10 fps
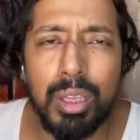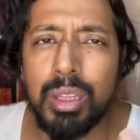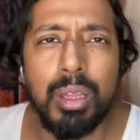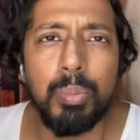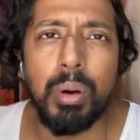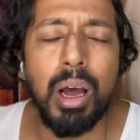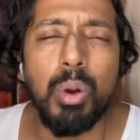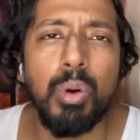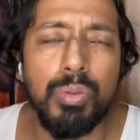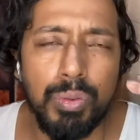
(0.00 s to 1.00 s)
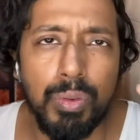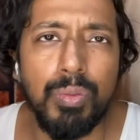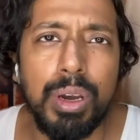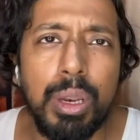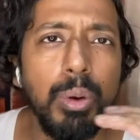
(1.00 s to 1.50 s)
the power of
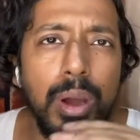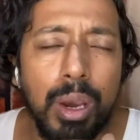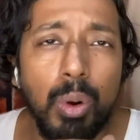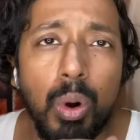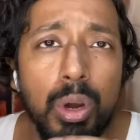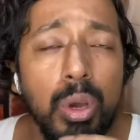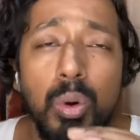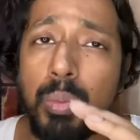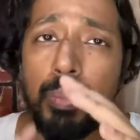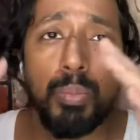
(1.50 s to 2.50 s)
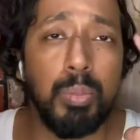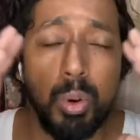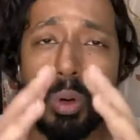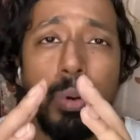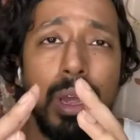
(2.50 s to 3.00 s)
video and audio
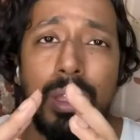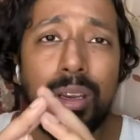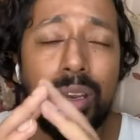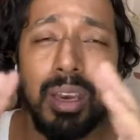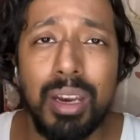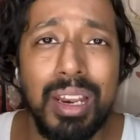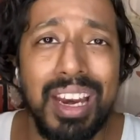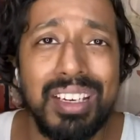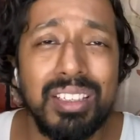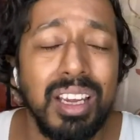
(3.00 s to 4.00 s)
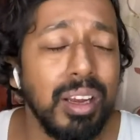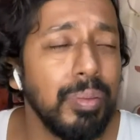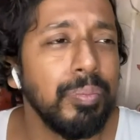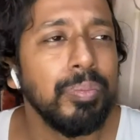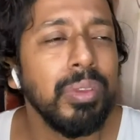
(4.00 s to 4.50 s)
put together in great sync.
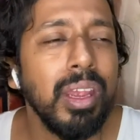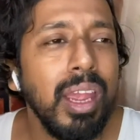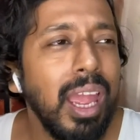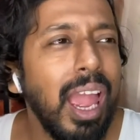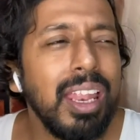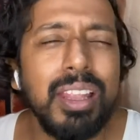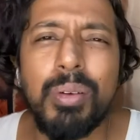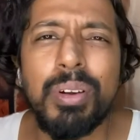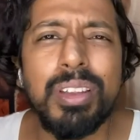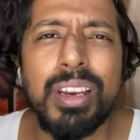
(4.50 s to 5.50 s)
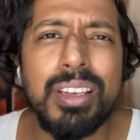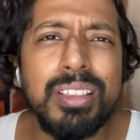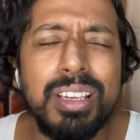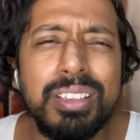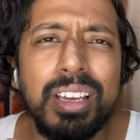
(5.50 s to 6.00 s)
And there were
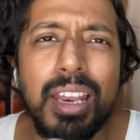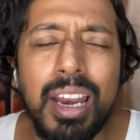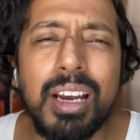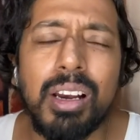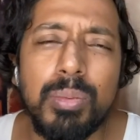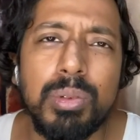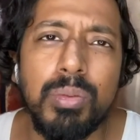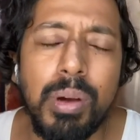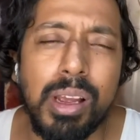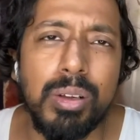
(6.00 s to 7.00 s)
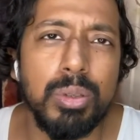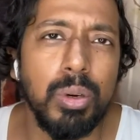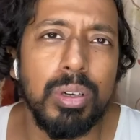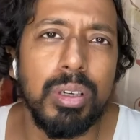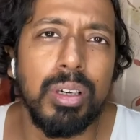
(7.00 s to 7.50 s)
these great clips of Michael
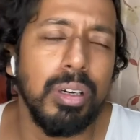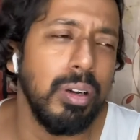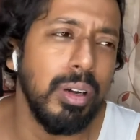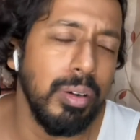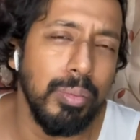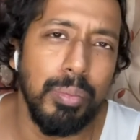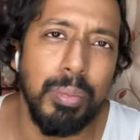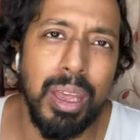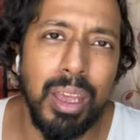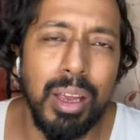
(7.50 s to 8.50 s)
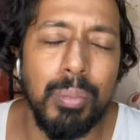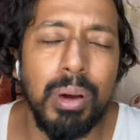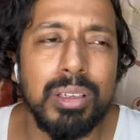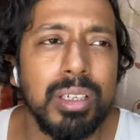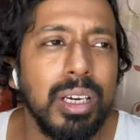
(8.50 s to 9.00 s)
Jordan making a
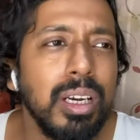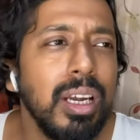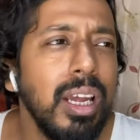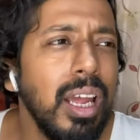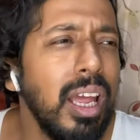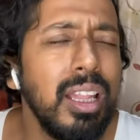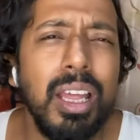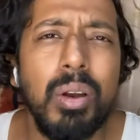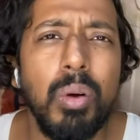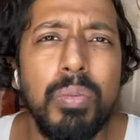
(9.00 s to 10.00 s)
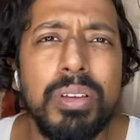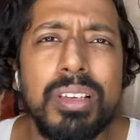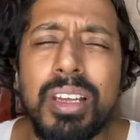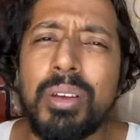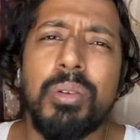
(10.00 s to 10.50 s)
basket. And then
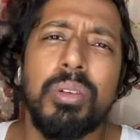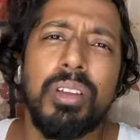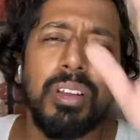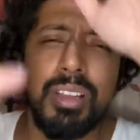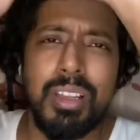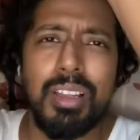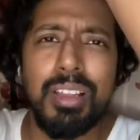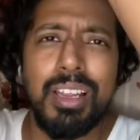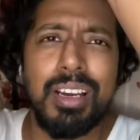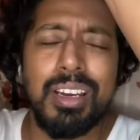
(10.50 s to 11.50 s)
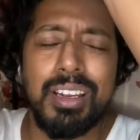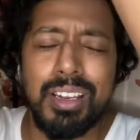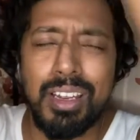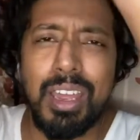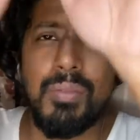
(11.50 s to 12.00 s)
obviously, that
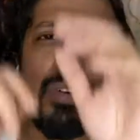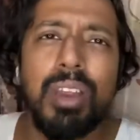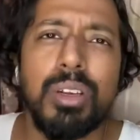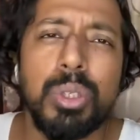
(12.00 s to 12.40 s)
game-winning